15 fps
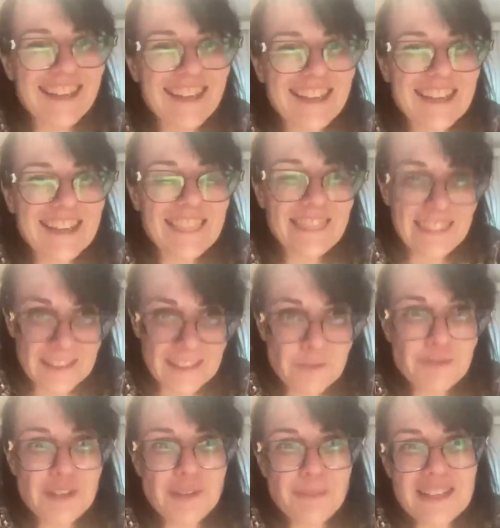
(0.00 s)
And thank
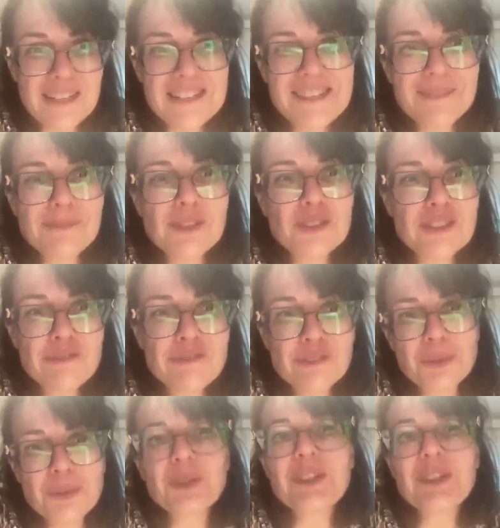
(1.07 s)
you very much. I'm looking
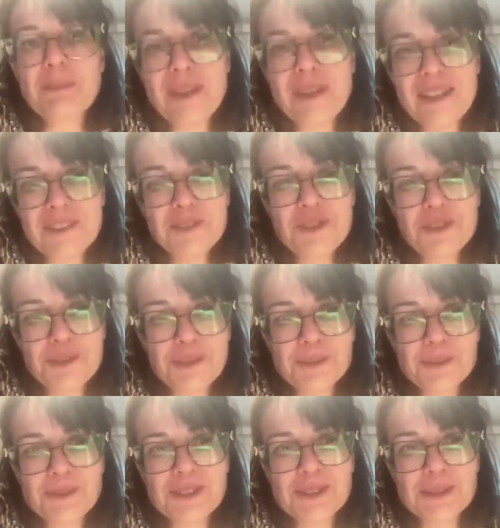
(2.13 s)
forward, Aman,
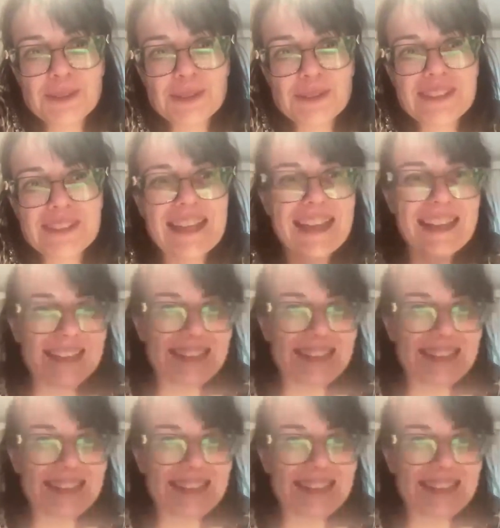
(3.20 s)
to the